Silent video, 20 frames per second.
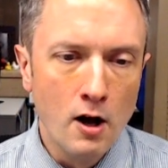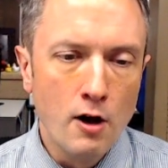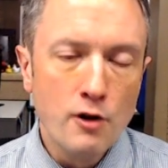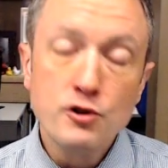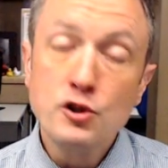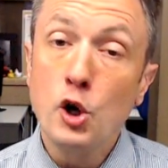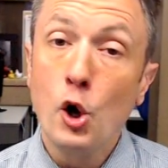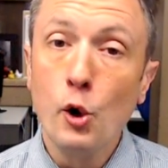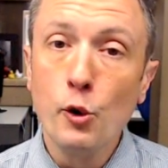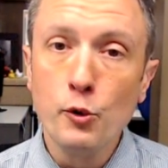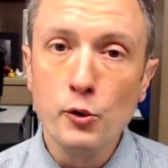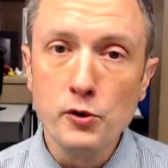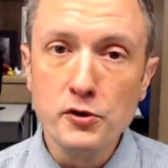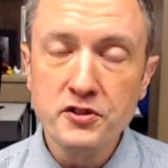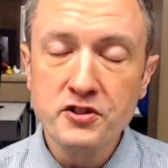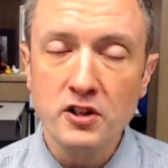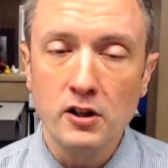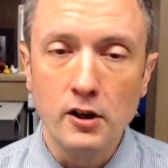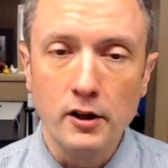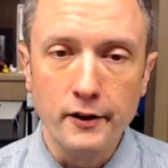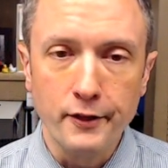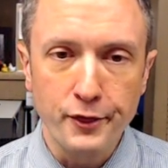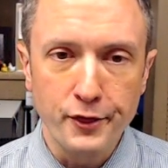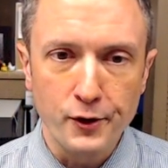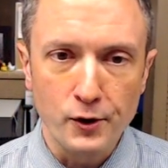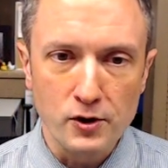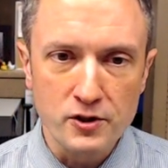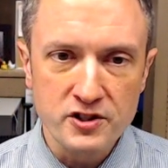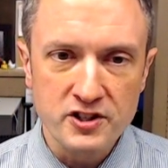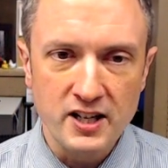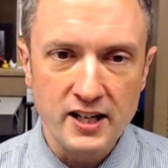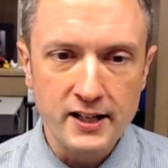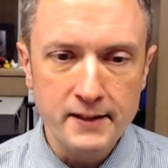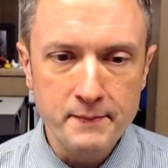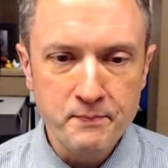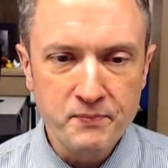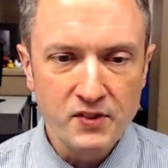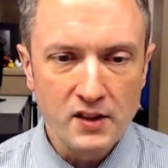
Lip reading: totals on Thursday.